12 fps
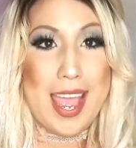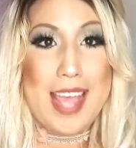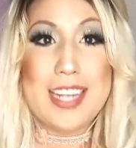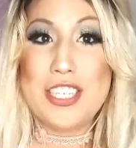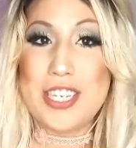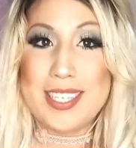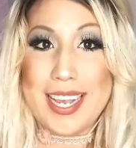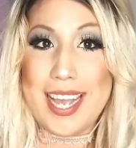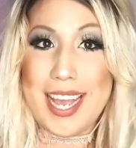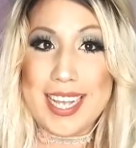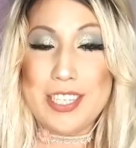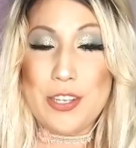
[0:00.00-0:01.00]
Just like
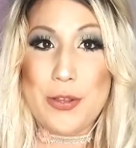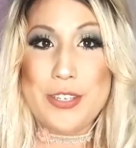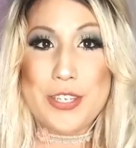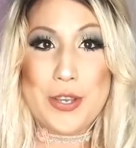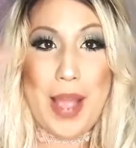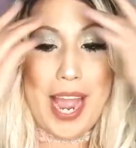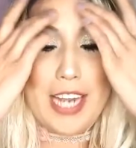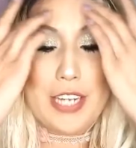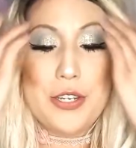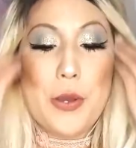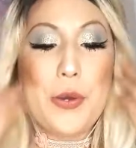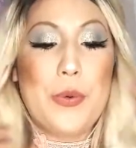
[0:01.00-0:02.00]
I told you, I
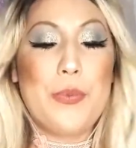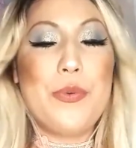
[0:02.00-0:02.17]
don't